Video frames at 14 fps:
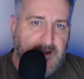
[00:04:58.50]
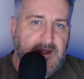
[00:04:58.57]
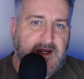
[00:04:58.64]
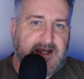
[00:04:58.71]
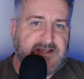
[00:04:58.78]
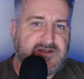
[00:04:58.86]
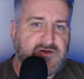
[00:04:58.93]

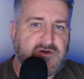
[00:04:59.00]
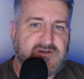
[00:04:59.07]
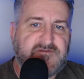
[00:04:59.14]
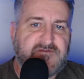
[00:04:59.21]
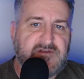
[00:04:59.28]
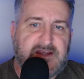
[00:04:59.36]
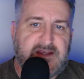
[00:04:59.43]
I searched
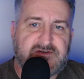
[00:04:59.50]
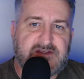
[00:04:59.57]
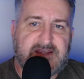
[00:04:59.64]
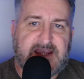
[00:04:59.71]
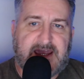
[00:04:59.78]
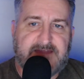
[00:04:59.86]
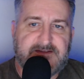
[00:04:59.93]
for leaders in
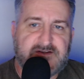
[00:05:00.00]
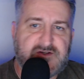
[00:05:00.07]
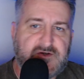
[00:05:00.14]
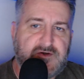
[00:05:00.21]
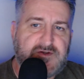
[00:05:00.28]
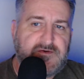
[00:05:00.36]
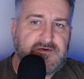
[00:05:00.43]
the Catholic
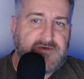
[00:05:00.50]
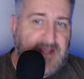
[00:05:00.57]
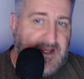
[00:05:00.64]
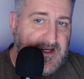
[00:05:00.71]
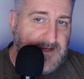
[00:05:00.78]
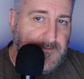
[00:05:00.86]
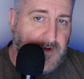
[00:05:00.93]
Church who had
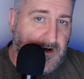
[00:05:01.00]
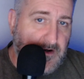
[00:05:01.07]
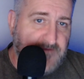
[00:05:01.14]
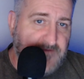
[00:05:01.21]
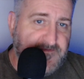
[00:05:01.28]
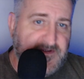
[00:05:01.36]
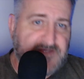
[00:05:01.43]
taken
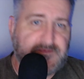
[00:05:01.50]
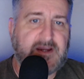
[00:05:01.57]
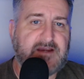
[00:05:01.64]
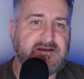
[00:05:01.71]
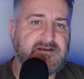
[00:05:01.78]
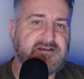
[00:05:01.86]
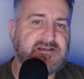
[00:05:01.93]
part of this
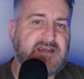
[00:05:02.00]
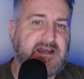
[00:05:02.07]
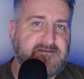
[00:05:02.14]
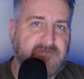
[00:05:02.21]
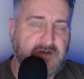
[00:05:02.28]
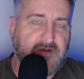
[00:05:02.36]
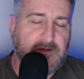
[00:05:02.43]
practice at
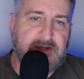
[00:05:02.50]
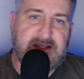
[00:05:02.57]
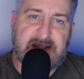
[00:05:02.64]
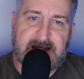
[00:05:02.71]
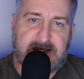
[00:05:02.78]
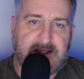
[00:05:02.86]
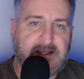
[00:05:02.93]
the very
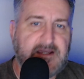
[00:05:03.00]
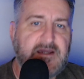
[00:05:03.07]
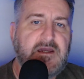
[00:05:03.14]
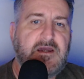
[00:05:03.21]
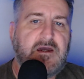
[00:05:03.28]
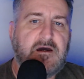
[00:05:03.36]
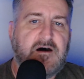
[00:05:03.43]
beginning
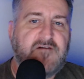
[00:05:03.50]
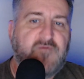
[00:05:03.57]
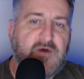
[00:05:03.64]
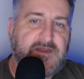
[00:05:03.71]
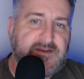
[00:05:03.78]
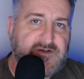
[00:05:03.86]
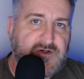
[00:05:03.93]
of
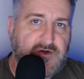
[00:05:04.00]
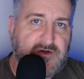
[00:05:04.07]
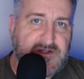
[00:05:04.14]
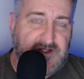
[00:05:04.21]
when the Church